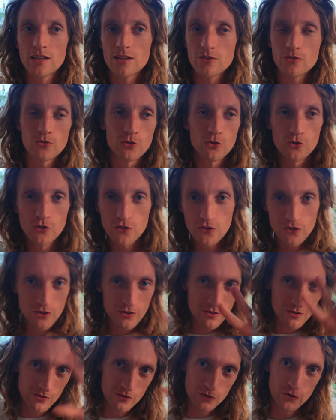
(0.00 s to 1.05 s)
The first
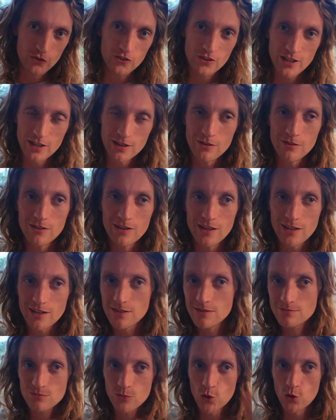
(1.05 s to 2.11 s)
kind of like,
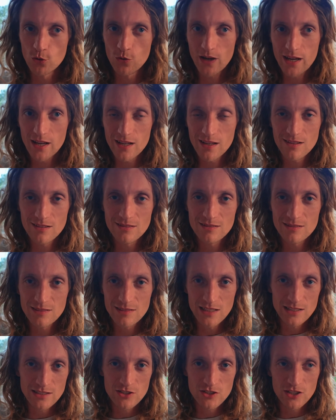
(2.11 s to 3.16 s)
hooray,
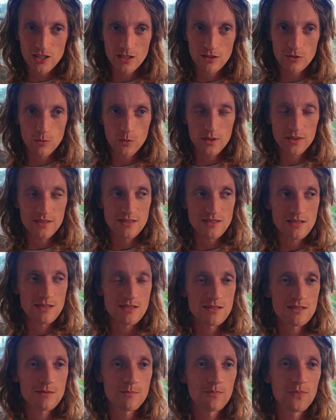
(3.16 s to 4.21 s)
let's check out what this
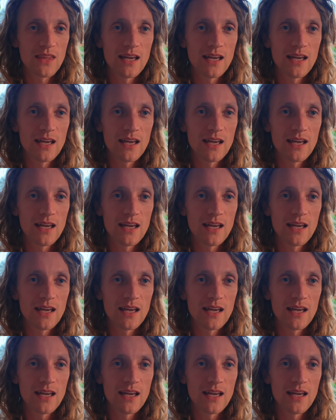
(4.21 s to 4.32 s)
is.